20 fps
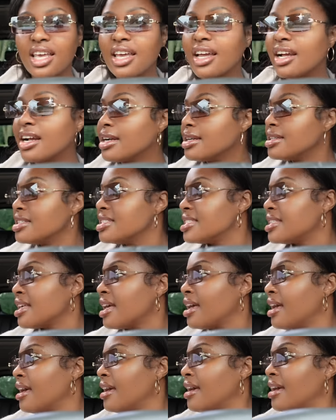ears
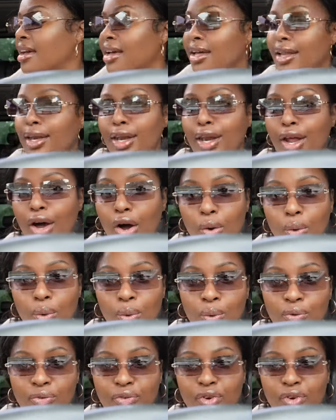No.